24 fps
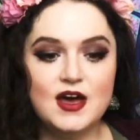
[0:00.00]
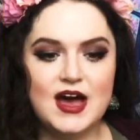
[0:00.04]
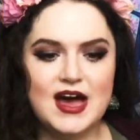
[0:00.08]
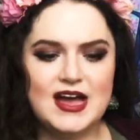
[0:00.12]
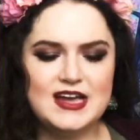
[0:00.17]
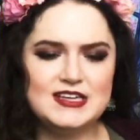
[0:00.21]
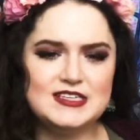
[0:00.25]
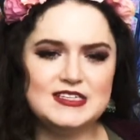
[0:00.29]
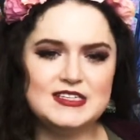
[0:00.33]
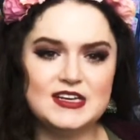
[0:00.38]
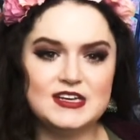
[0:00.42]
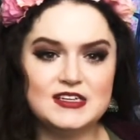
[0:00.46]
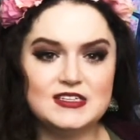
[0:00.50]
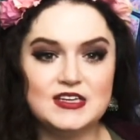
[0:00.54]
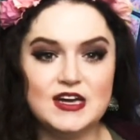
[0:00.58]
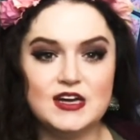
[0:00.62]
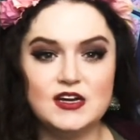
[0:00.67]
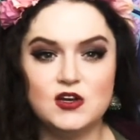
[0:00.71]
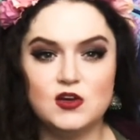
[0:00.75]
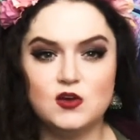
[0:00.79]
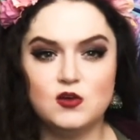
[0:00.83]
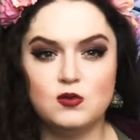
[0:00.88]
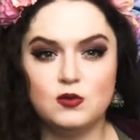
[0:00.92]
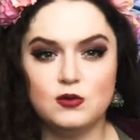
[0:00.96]
I just think it's
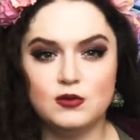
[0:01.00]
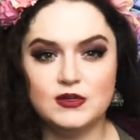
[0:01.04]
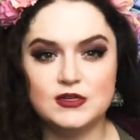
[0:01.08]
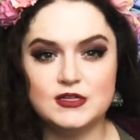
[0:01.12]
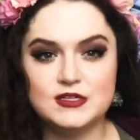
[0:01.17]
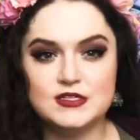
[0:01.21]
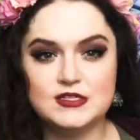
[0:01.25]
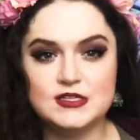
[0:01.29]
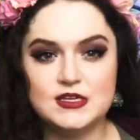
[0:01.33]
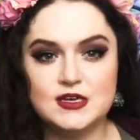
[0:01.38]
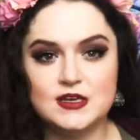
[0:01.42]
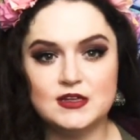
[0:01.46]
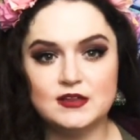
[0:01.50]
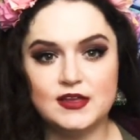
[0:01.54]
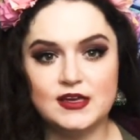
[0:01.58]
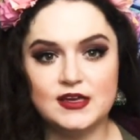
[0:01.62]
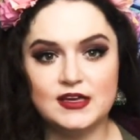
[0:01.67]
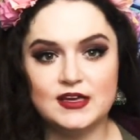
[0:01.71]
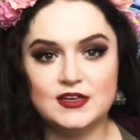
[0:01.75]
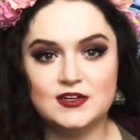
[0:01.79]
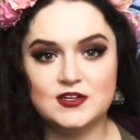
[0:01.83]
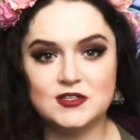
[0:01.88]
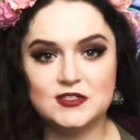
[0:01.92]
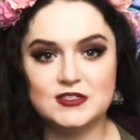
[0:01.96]
kind of cool to see like
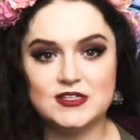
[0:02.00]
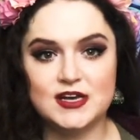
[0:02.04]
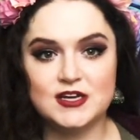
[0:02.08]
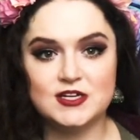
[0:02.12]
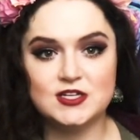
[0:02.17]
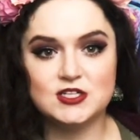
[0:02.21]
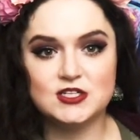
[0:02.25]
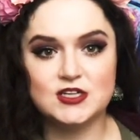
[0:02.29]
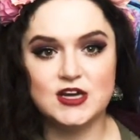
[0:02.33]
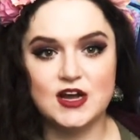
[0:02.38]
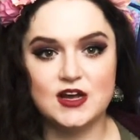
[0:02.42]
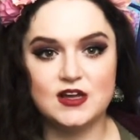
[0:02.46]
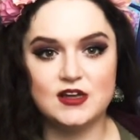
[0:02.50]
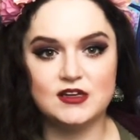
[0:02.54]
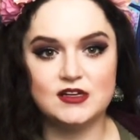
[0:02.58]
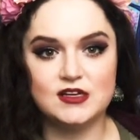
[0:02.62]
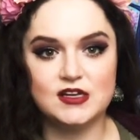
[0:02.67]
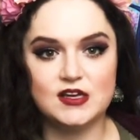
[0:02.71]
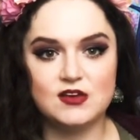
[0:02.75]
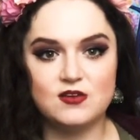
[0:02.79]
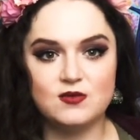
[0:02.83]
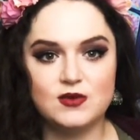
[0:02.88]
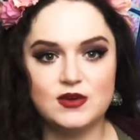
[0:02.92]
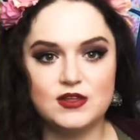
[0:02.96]

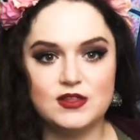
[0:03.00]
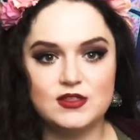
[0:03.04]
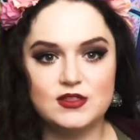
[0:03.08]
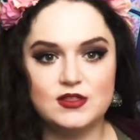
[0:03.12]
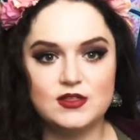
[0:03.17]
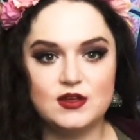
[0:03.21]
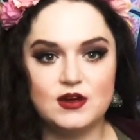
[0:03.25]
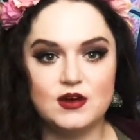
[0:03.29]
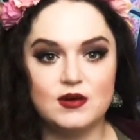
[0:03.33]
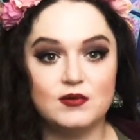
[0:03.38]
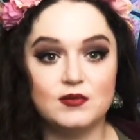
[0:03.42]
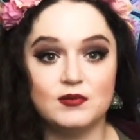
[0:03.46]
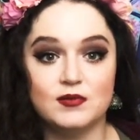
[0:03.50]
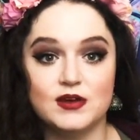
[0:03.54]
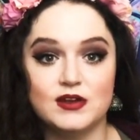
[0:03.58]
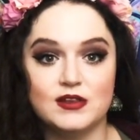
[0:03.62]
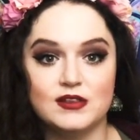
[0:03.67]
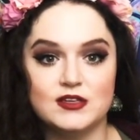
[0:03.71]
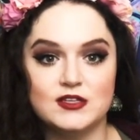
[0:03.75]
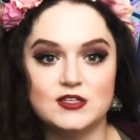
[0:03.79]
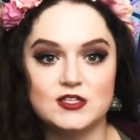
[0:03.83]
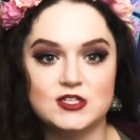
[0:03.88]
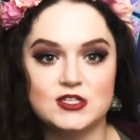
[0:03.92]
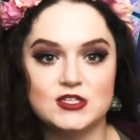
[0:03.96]
intersectionality with
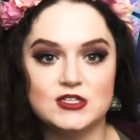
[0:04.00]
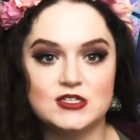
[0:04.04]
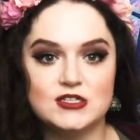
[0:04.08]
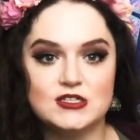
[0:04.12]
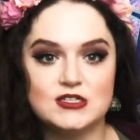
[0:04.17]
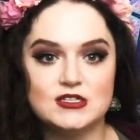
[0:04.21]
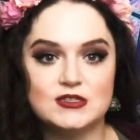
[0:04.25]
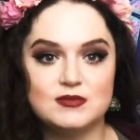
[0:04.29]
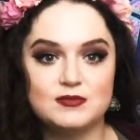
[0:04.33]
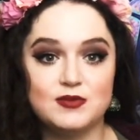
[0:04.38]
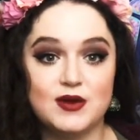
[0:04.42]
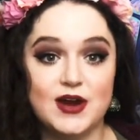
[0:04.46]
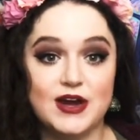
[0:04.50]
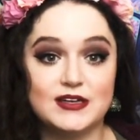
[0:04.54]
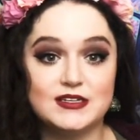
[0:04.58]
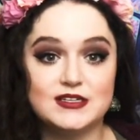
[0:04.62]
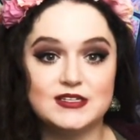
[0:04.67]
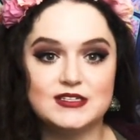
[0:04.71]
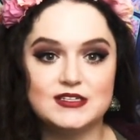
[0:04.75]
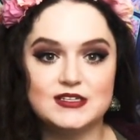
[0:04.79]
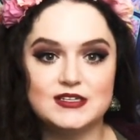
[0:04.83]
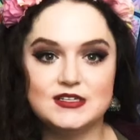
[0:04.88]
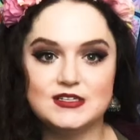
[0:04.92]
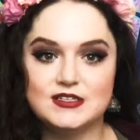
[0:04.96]
religious
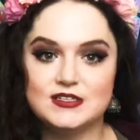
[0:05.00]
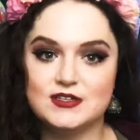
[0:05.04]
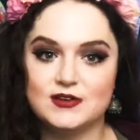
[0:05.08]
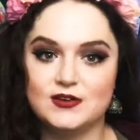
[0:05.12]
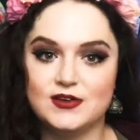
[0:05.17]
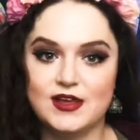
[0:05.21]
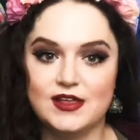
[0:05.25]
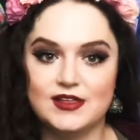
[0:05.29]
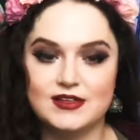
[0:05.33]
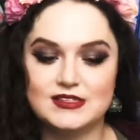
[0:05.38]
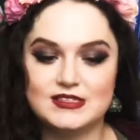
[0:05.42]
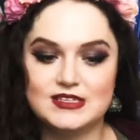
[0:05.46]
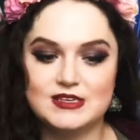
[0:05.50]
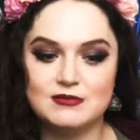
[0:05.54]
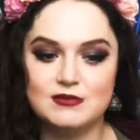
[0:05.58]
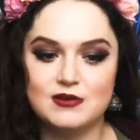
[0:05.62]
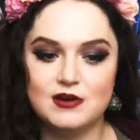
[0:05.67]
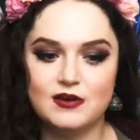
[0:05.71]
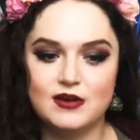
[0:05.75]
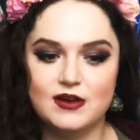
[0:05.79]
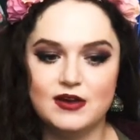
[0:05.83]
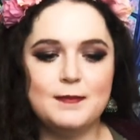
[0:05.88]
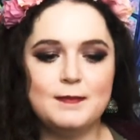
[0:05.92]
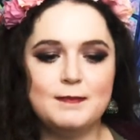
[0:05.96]
practices, so yeah, let's keep
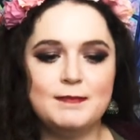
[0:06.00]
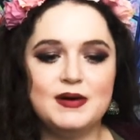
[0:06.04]
going.